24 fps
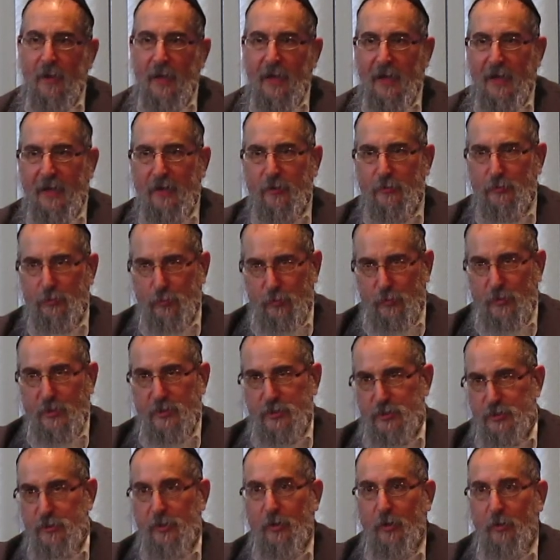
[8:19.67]
had a
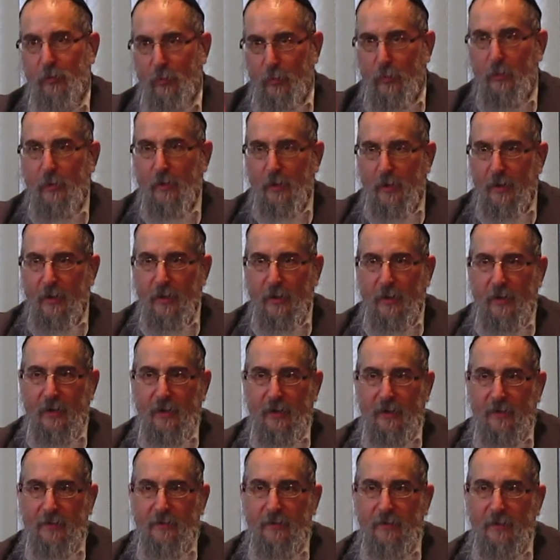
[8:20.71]
traditional
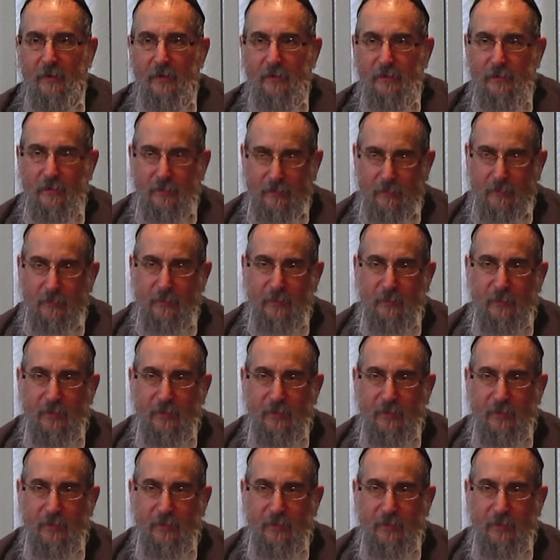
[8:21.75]
to